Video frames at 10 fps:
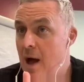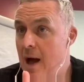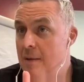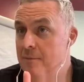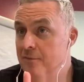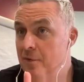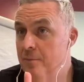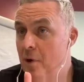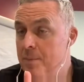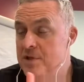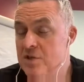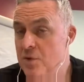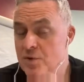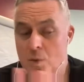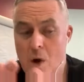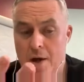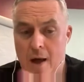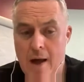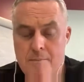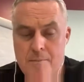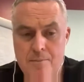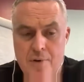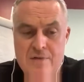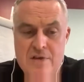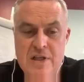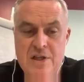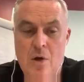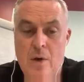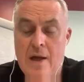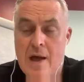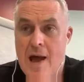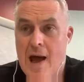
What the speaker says: from properties, which we weren't previously doing,